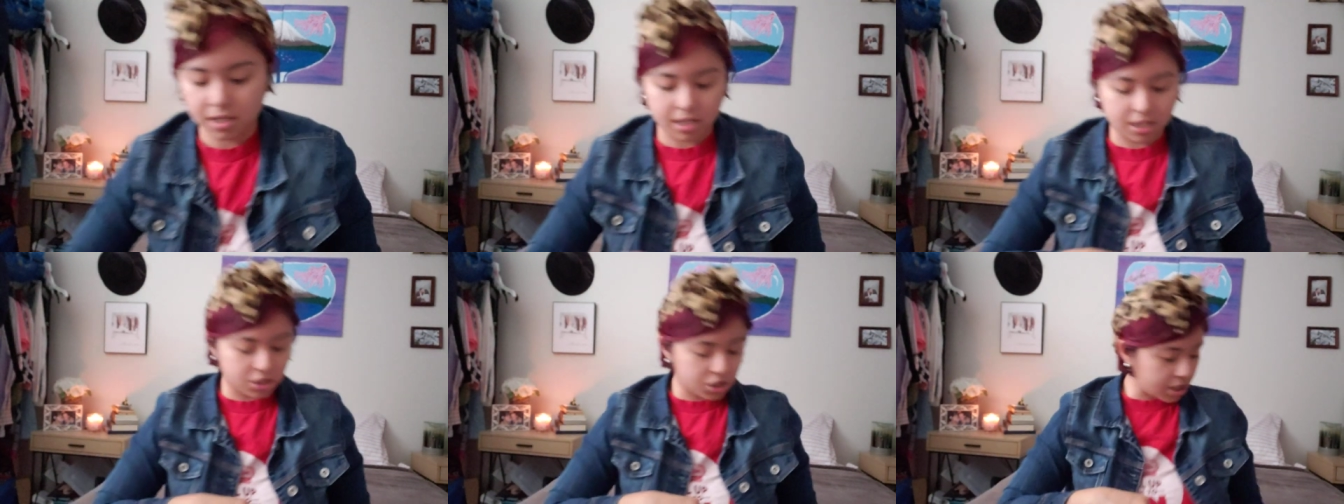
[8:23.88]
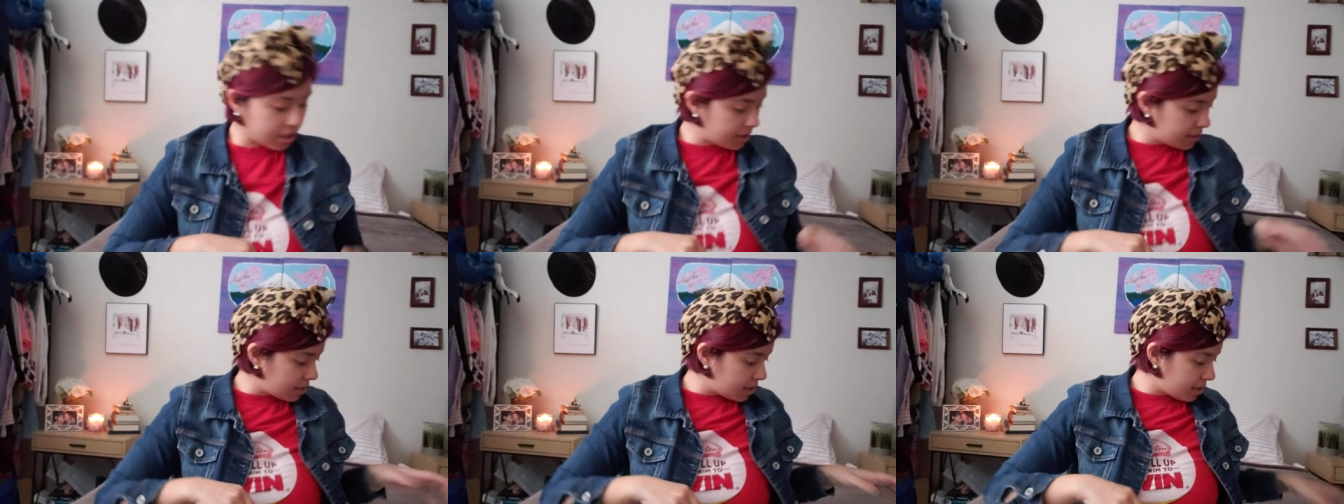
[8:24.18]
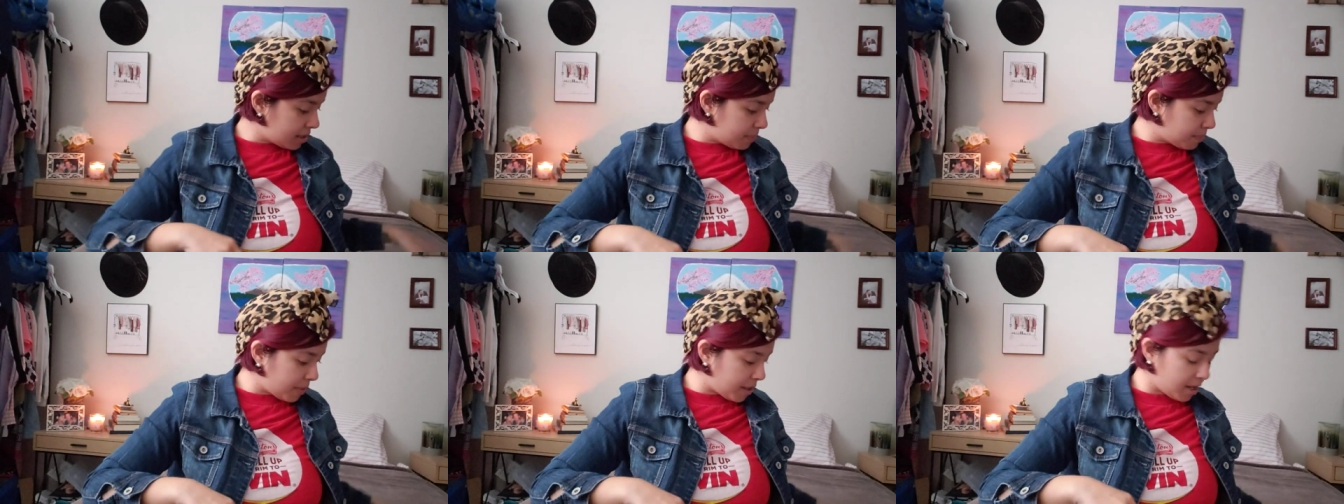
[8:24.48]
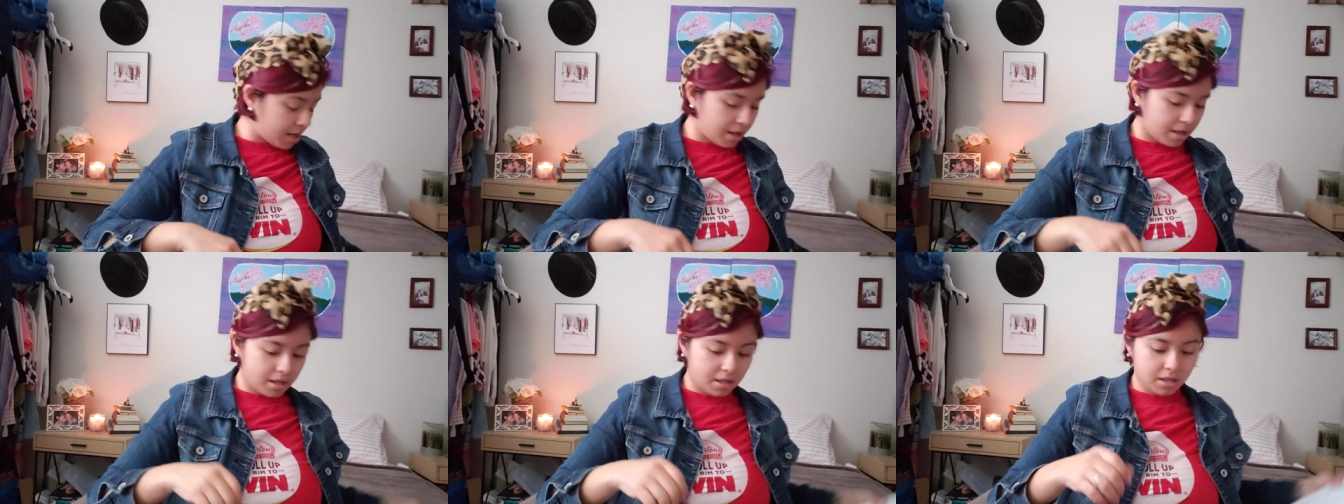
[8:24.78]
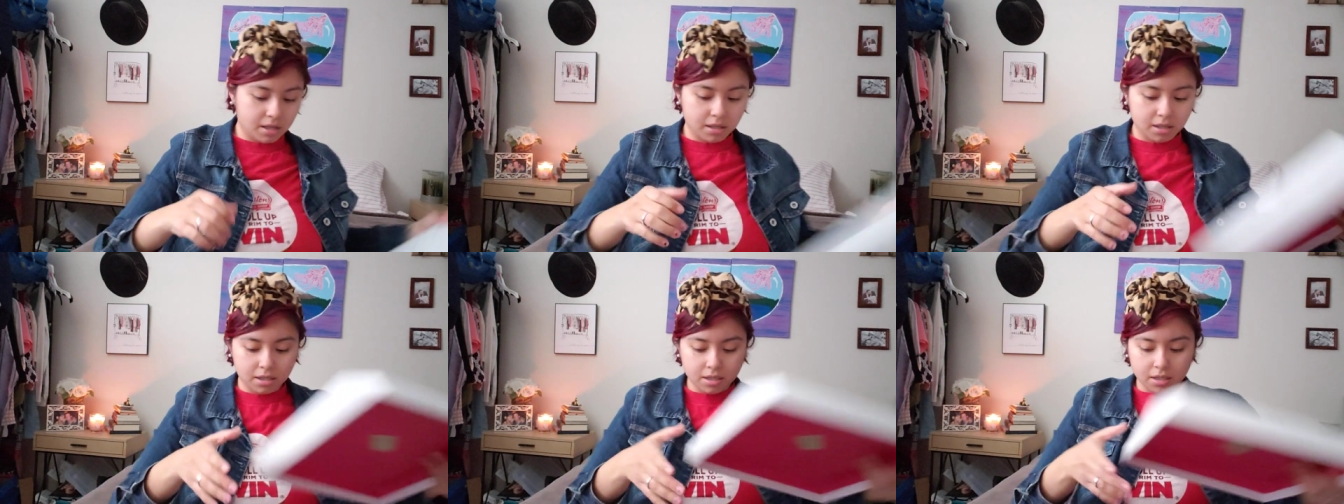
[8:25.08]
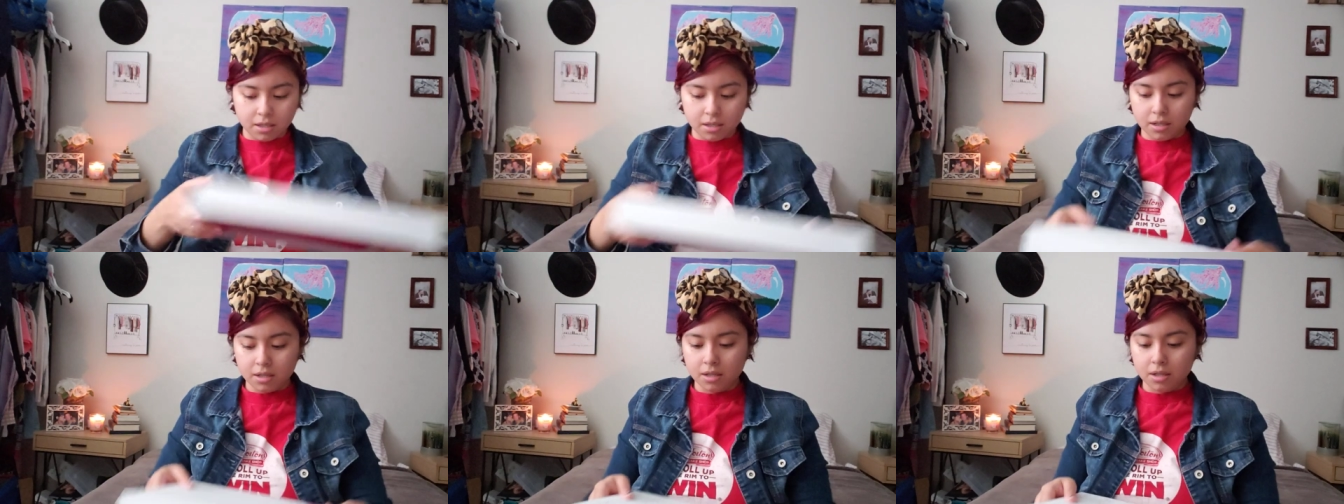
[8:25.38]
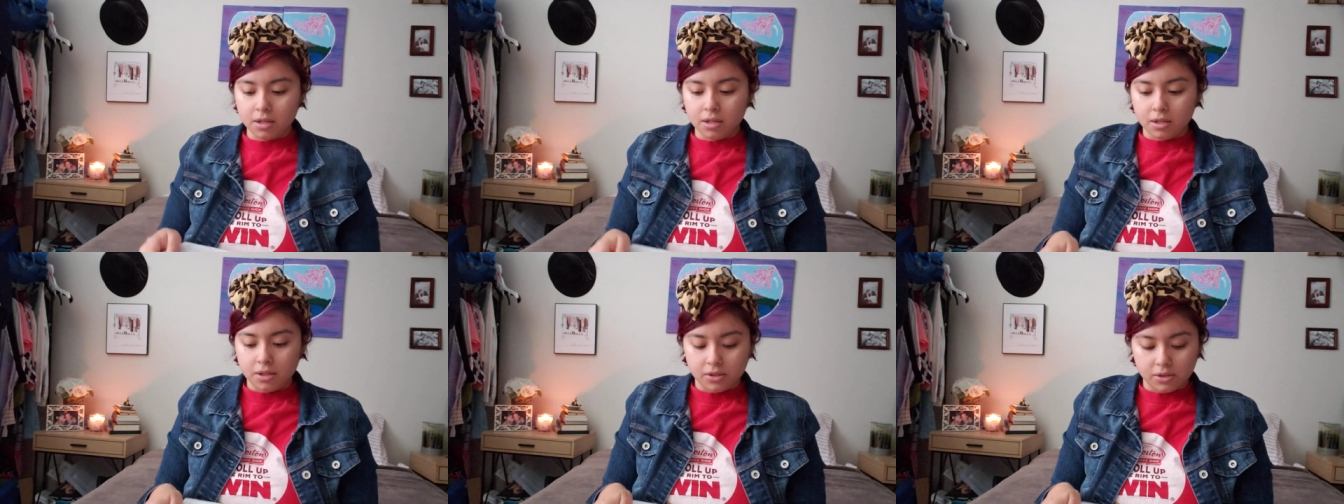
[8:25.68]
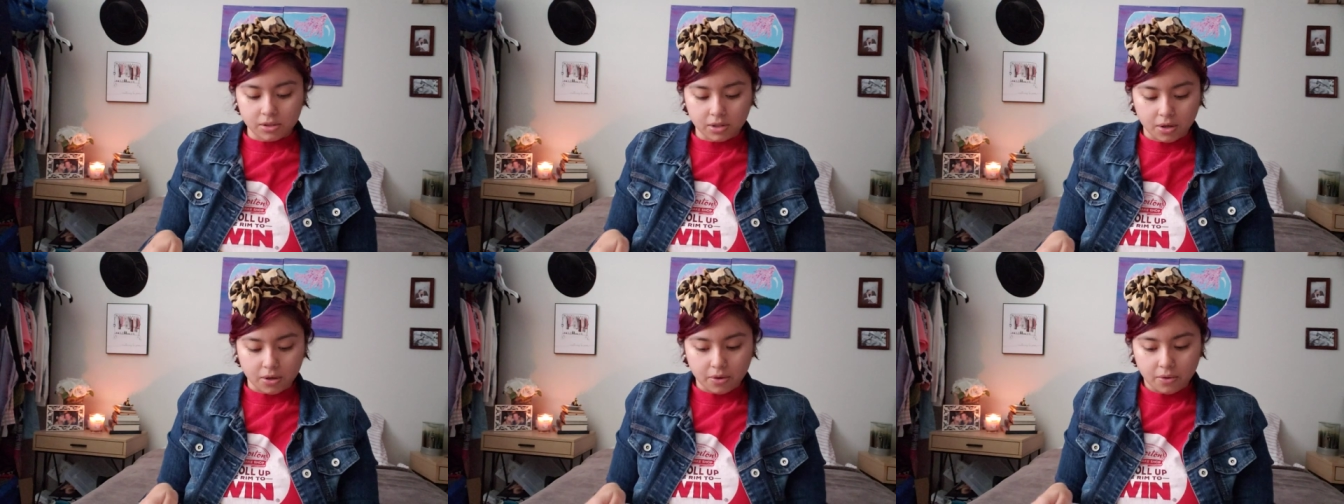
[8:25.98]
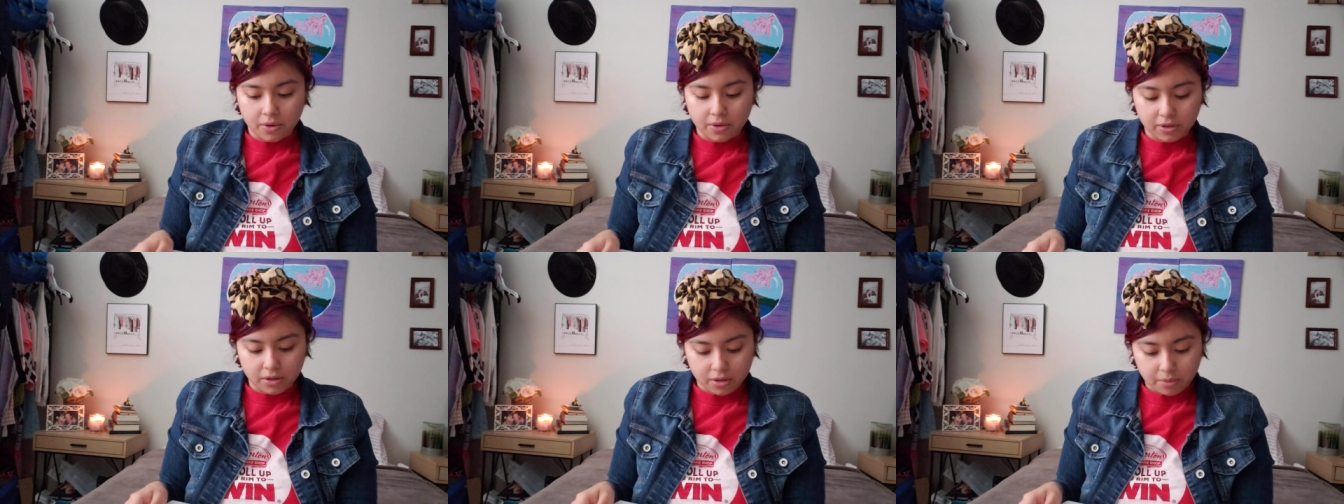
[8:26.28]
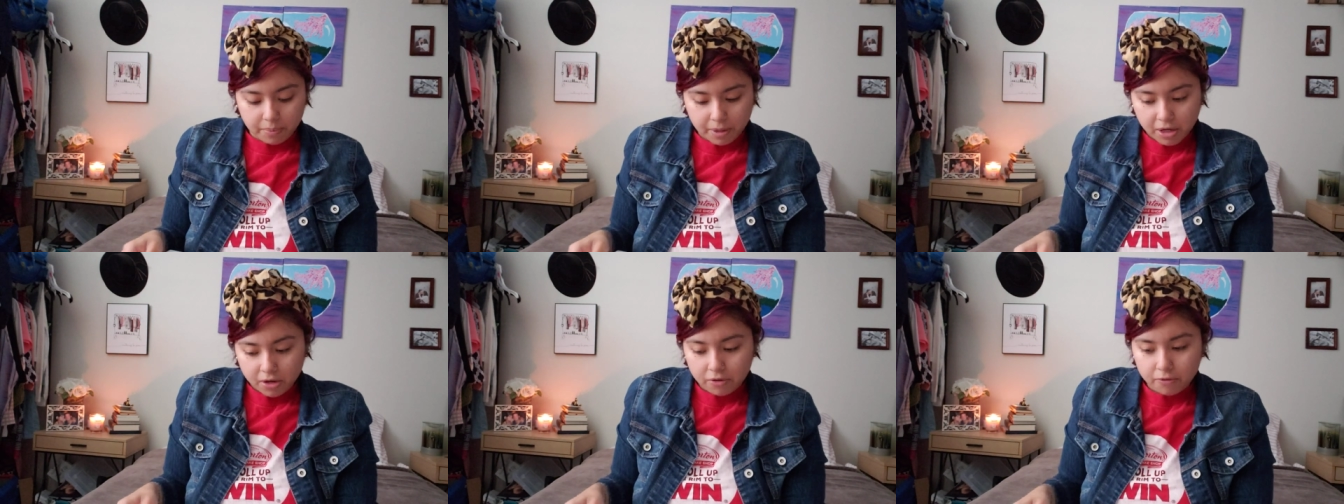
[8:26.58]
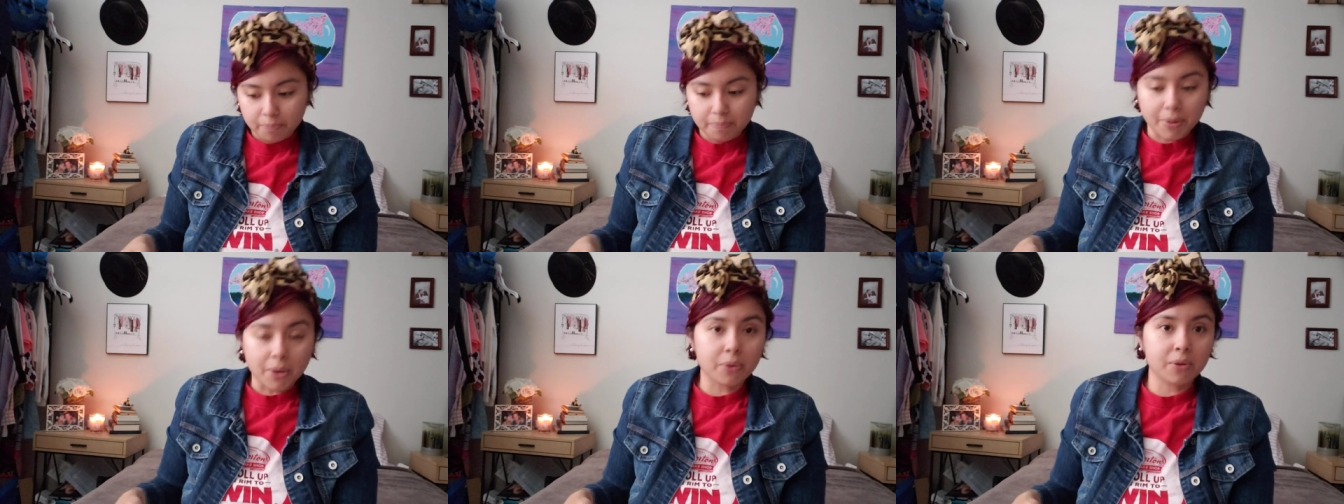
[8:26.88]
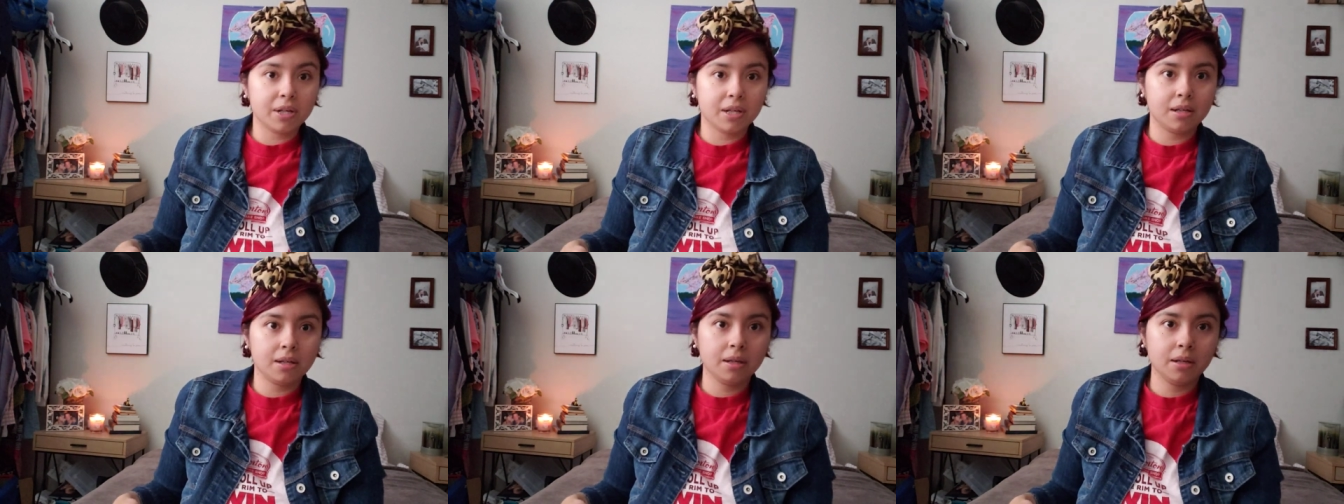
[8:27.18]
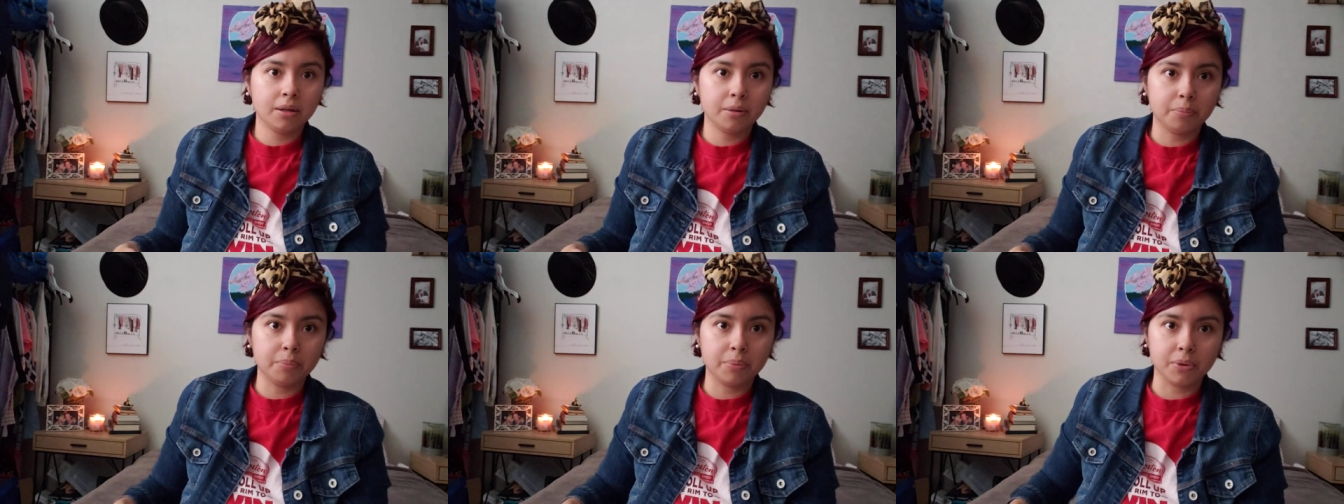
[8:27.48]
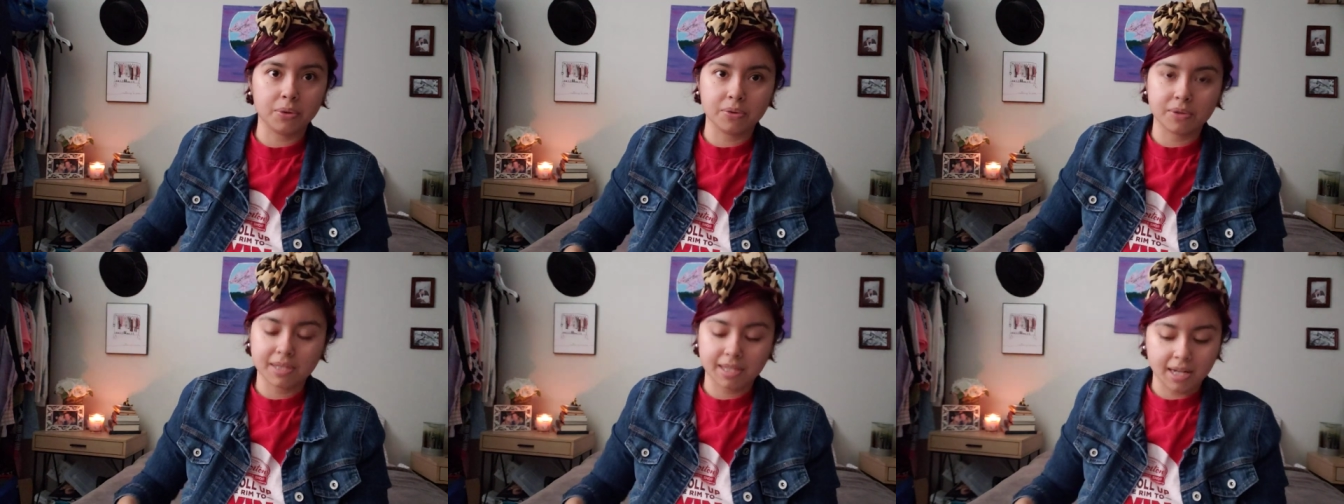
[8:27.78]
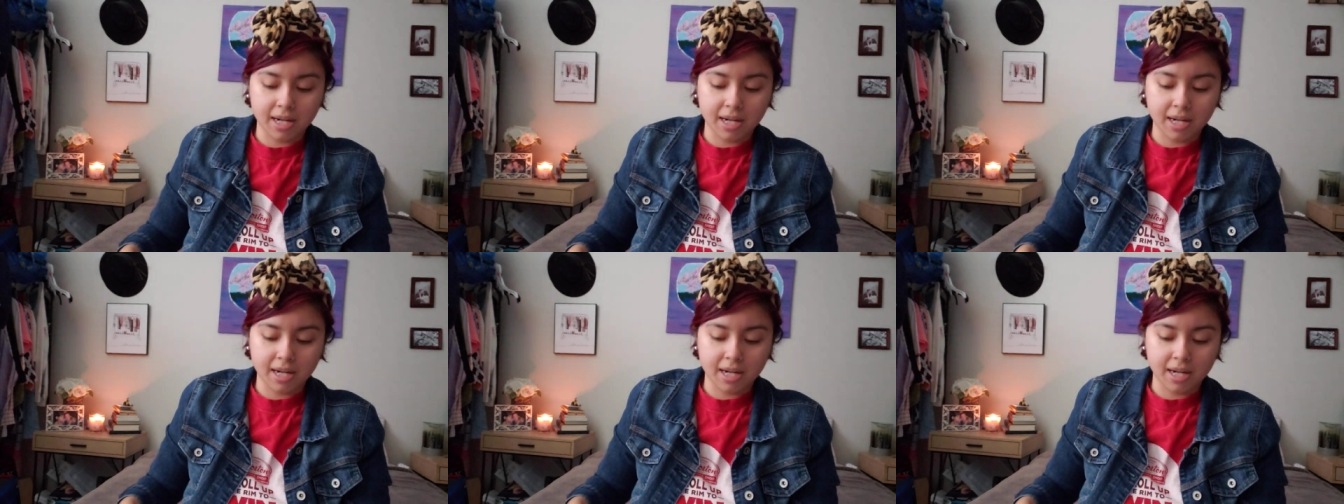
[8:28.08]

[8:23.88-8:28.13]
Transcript: any justice, but uh, so they're a pair of Bowden boots,